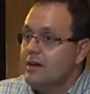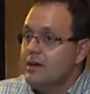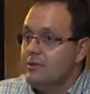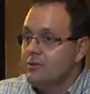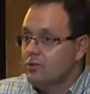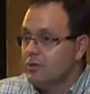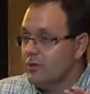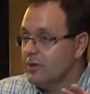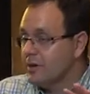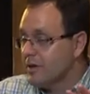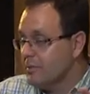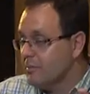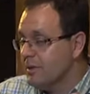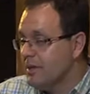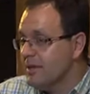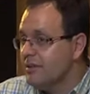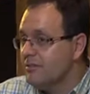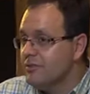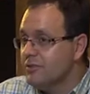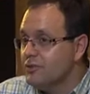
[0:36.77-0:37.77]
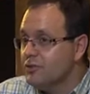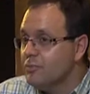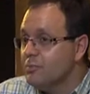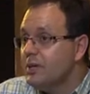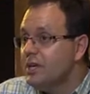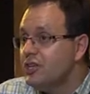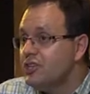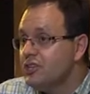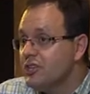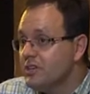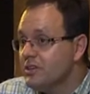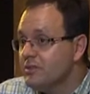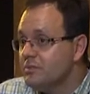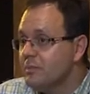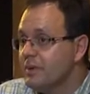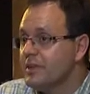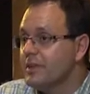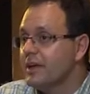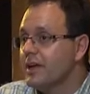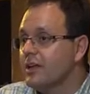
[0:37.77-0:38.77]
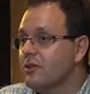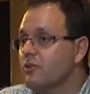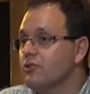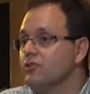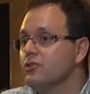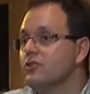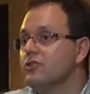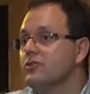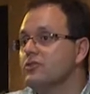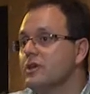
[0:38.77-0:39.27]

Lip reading: So there can be different species, but they can also,